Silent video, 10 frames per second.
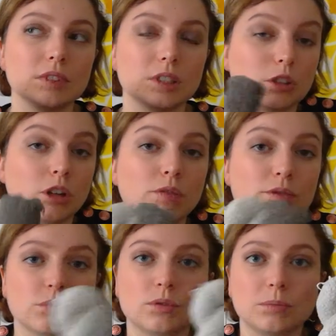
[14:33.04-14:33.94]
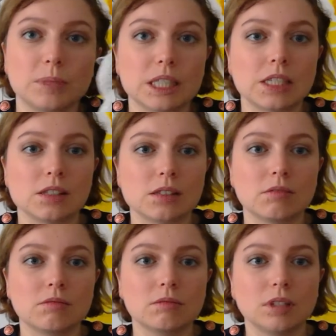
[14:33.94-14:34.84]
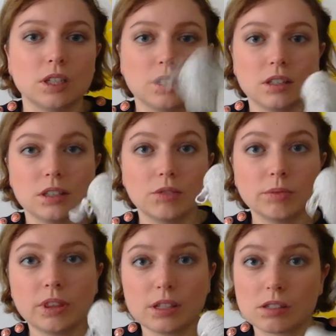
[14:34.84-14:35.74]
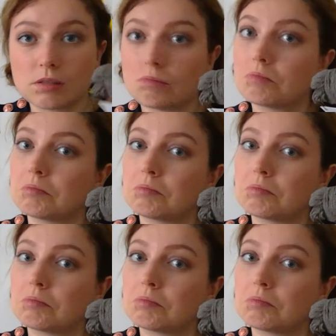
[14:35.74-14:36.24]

gloves or mittens. Knit with this.